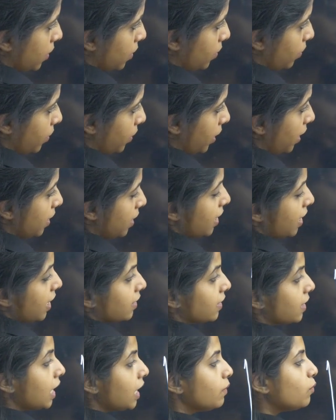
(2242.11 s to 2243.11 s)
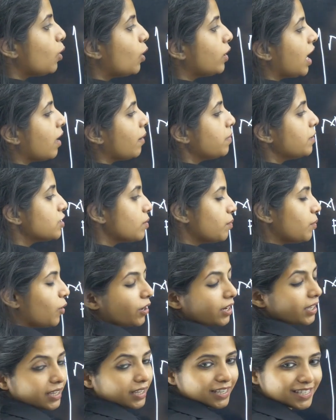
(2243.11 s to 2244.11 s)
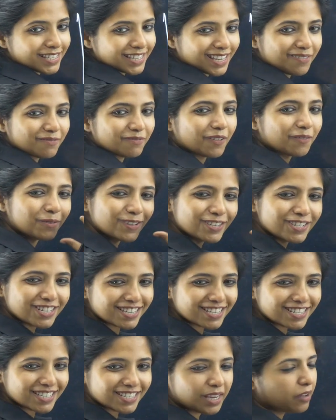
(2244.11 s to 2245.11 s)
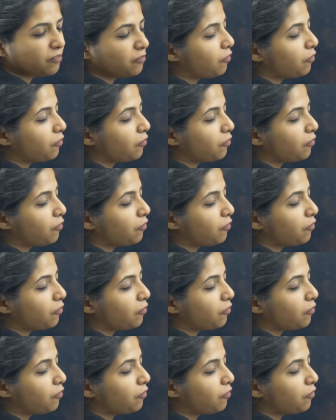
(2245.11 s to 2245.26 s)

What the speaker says: Okay, then what happens? The body is given one more chance. Yeah,